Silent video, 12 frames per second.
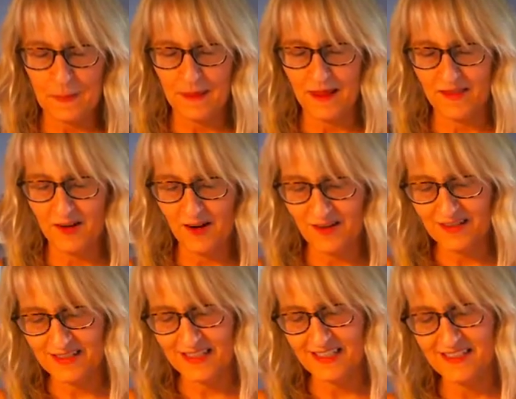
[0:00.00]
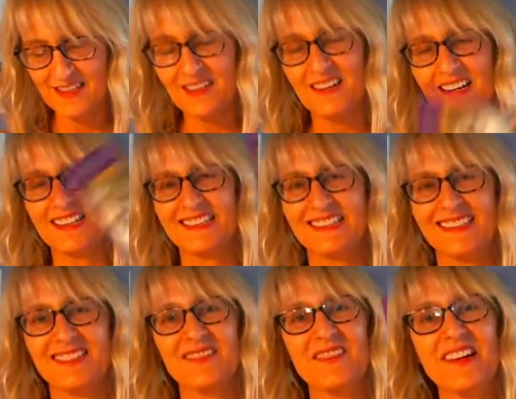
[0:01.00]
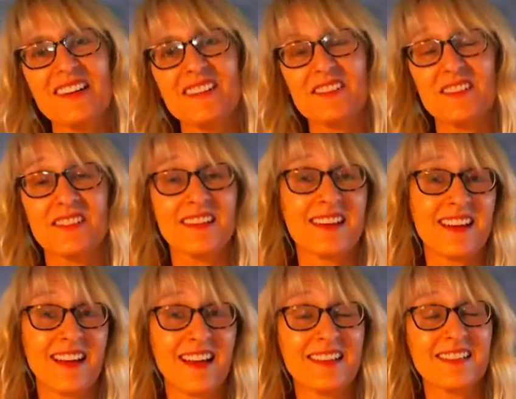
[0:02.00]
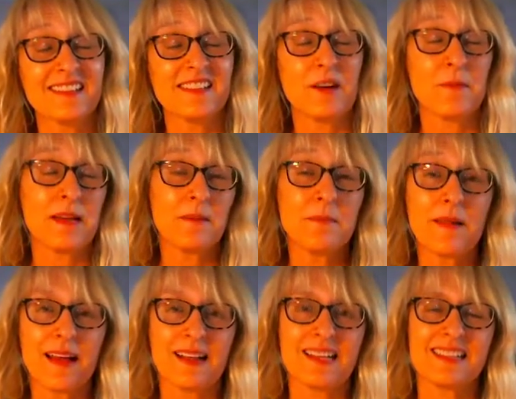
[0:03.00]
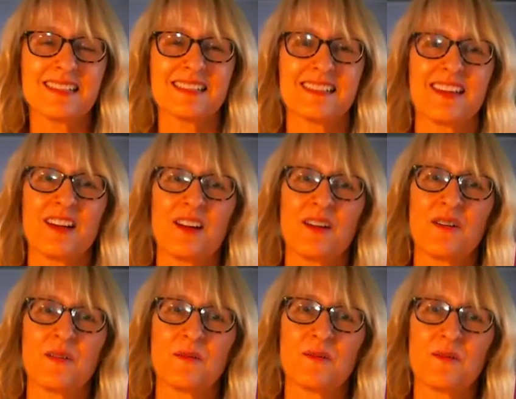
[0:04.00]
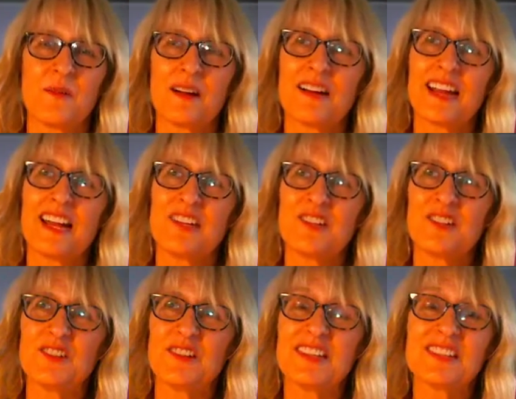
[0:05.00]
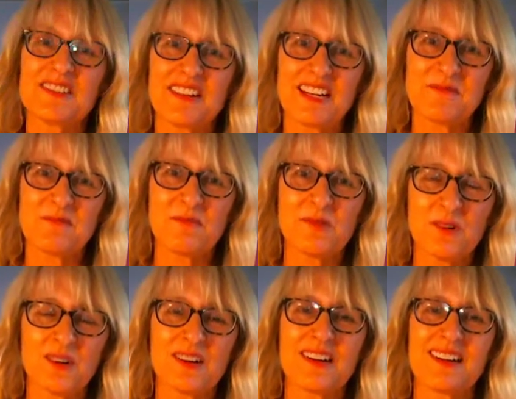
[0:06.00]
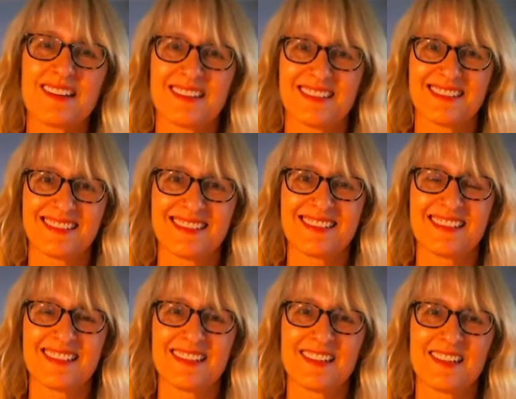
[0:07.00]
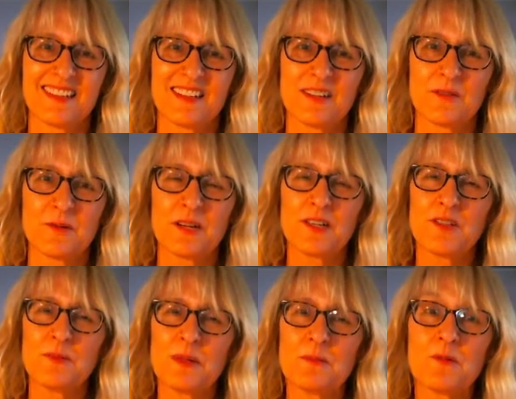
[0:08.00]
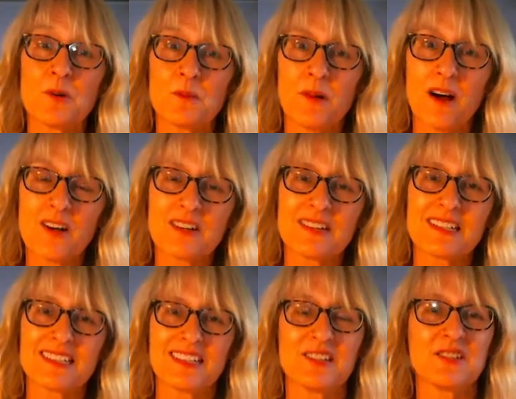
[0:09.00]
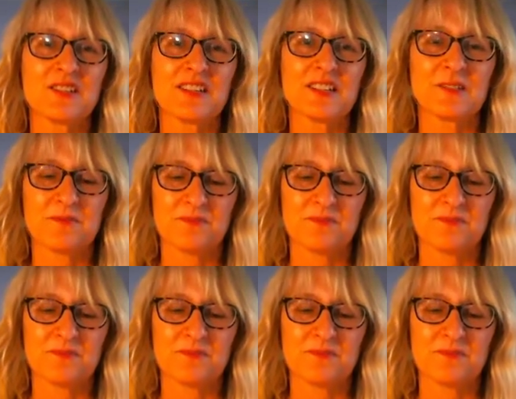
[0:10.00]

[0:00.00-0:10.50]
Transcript: And the heart says, all right, so where is there some imbalance? Where can you integrate more? Where can you be more moderate in your